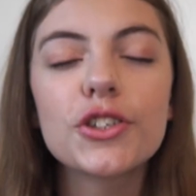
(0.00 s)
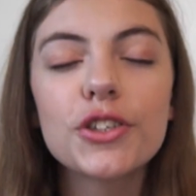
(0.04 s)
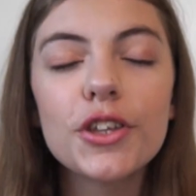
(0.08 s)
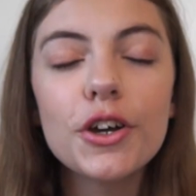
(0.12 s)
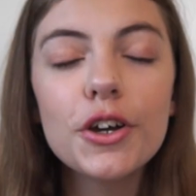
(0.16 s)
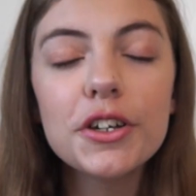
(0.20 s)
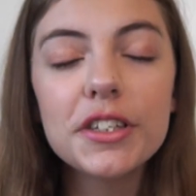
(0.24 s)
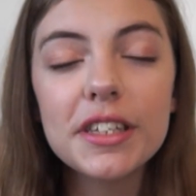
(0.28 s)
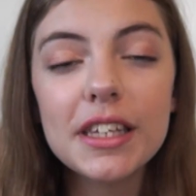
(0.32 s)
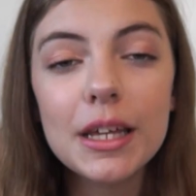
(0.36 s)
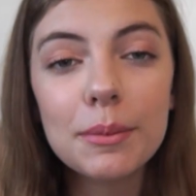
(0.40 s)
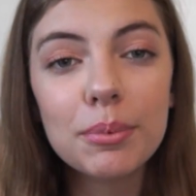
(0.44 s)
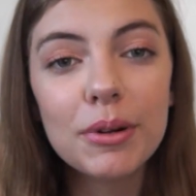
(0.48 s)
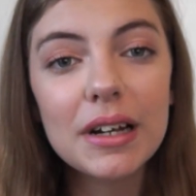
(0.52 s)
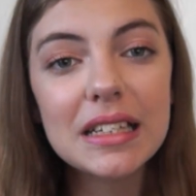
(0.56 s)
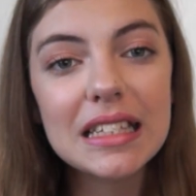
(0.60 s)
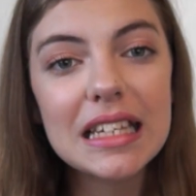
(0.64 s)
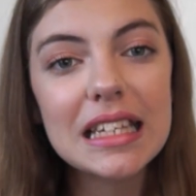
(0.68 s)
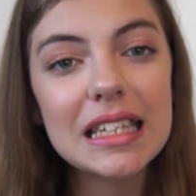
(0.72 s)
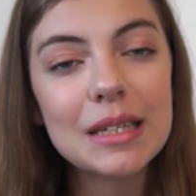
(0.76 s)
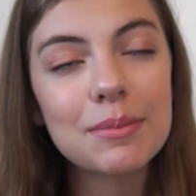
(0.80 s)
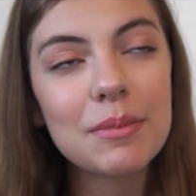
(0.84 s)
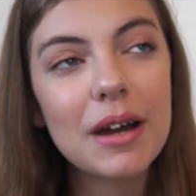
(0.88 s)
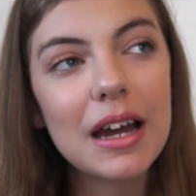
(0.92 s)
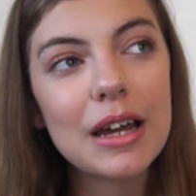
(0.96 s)
So those are the
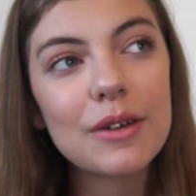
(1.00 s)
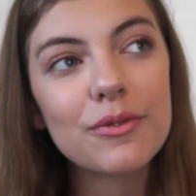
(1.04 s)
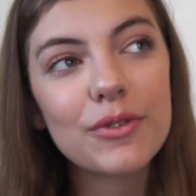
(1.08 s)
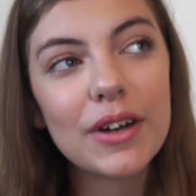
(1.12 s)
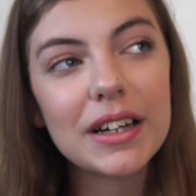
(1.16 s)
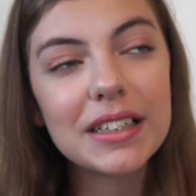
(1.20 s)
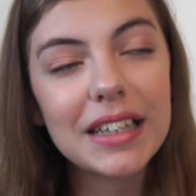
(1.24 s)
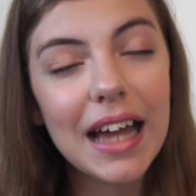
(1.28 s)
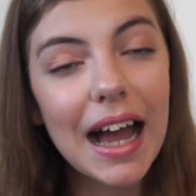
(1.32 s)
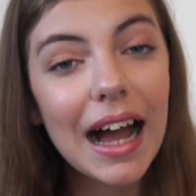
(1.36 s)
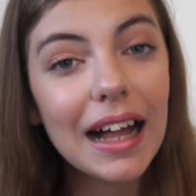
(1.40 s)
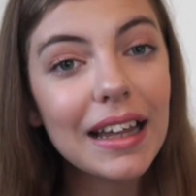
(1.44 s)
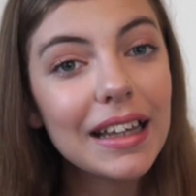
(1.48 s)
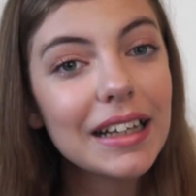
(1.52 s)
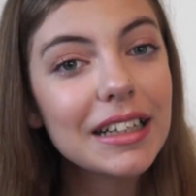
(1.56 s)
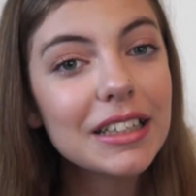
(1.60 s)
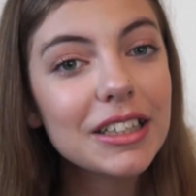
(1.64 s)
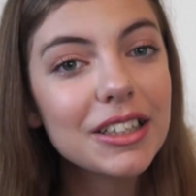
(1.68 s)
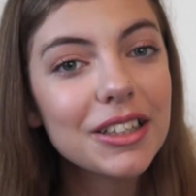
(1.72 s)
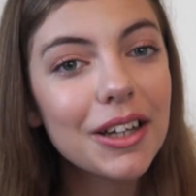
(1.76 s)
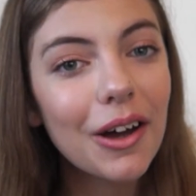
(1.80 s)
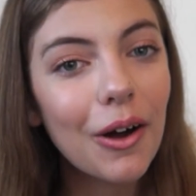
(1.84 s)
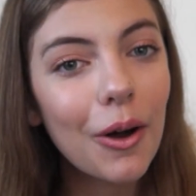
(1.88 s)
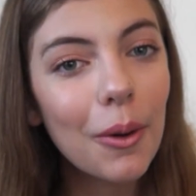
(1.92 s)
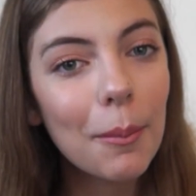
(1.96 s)
presents my friend
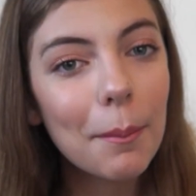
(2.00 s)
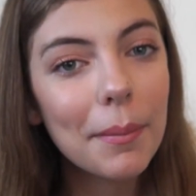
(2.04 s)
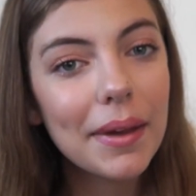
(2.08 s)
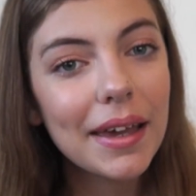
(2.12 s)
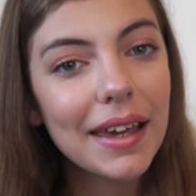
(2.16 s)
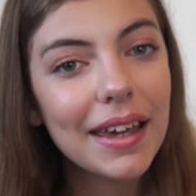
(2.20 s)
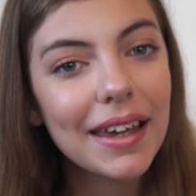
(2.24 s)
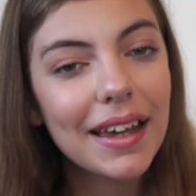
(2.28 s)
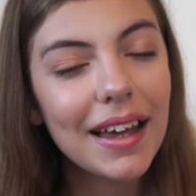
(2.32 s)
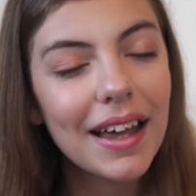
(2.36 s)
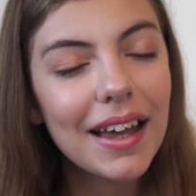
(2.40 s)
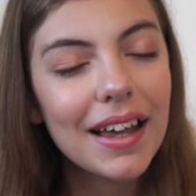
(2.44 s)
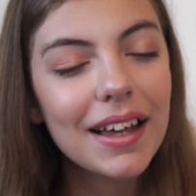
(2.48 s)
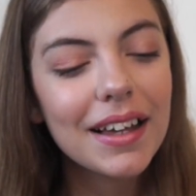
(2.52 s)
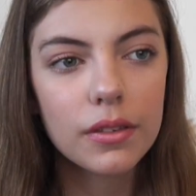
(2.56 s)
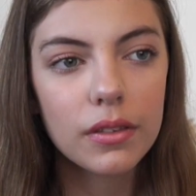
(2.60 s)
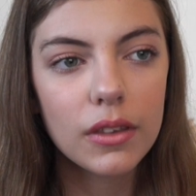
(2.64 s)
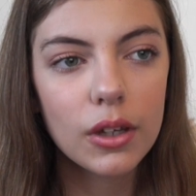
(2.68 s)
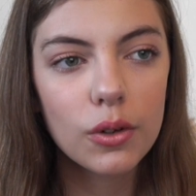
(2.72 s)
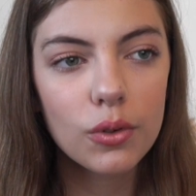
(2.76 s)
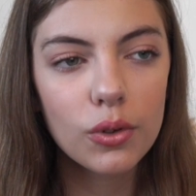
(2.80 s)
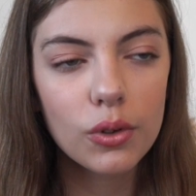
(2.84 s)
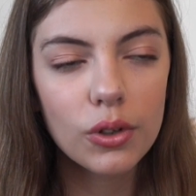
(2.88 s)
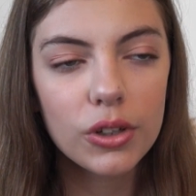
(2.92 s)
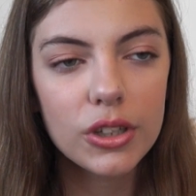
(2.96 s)
Alex got me.
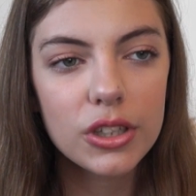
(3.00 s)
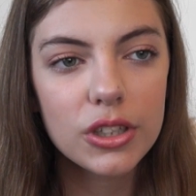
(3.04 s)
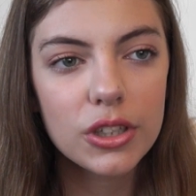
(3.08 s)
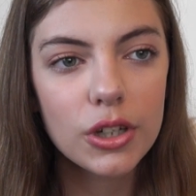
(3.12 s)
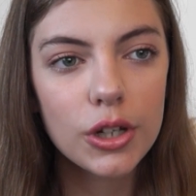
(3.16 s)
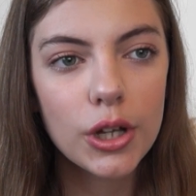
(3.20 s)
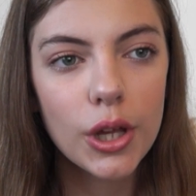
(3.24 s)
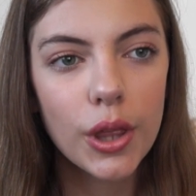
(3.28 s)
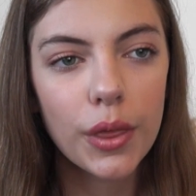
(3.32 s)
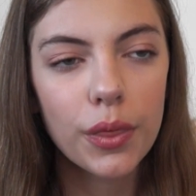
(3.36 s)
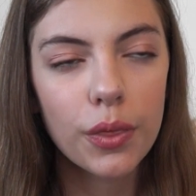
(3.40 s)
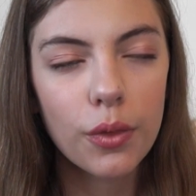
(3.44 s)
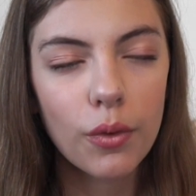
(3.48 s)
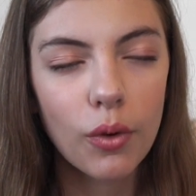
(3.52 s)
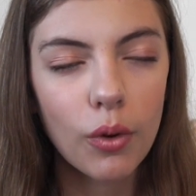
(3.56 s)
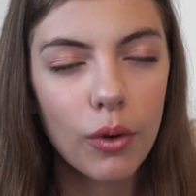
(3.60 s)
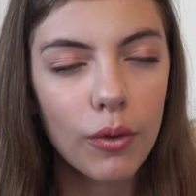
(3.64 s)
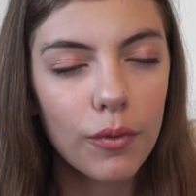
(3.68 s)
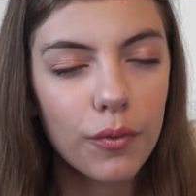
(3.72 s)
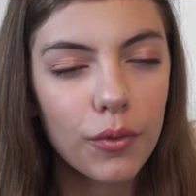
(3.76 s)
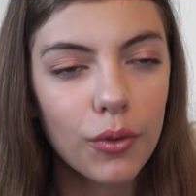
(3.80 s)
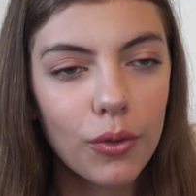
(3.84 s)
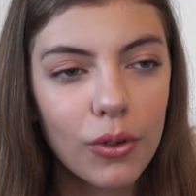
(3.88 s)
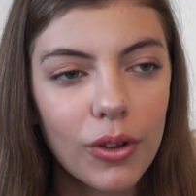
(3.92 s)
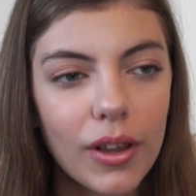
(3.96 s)
They're all so
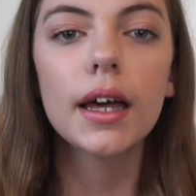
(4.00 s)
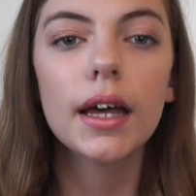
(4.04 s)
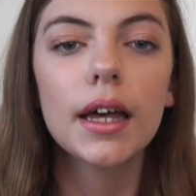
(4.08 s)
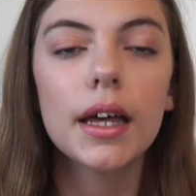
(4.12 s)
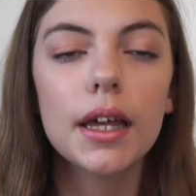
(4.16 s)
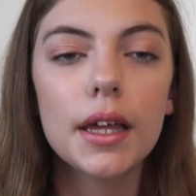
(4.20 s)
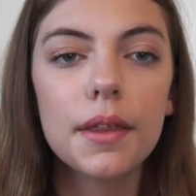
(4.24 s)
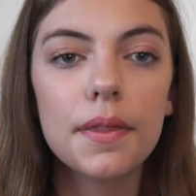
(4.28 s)
thoughtful.